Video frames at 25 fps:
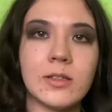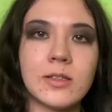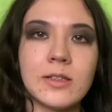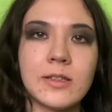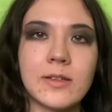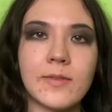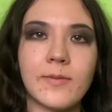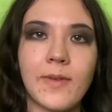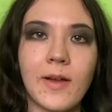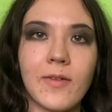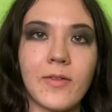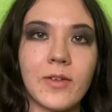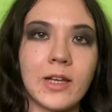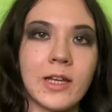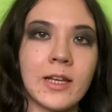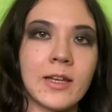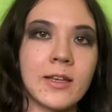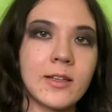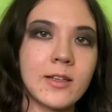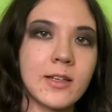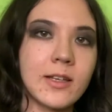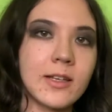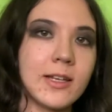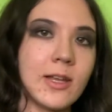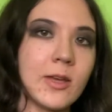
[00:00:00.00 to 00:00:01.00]
very
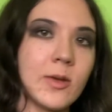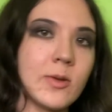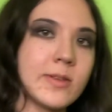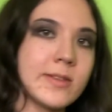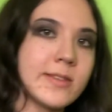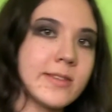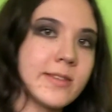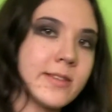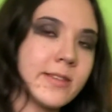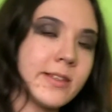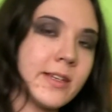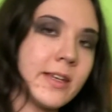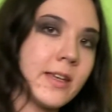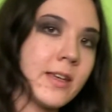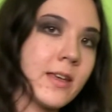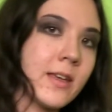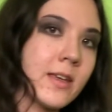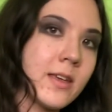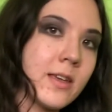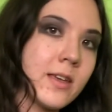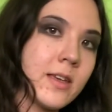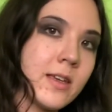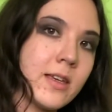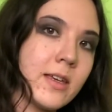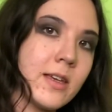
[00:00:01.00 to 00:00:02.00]
closely
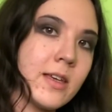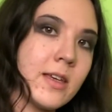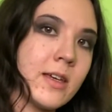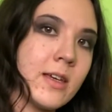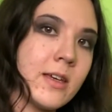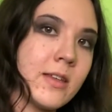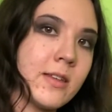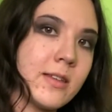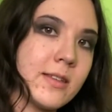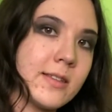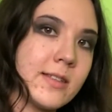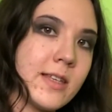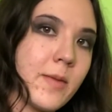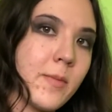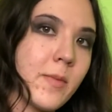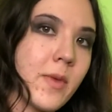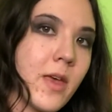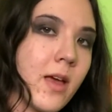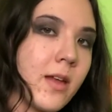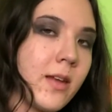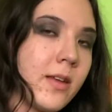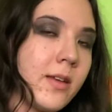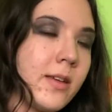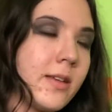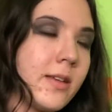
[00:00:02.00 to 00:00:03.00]
the same colour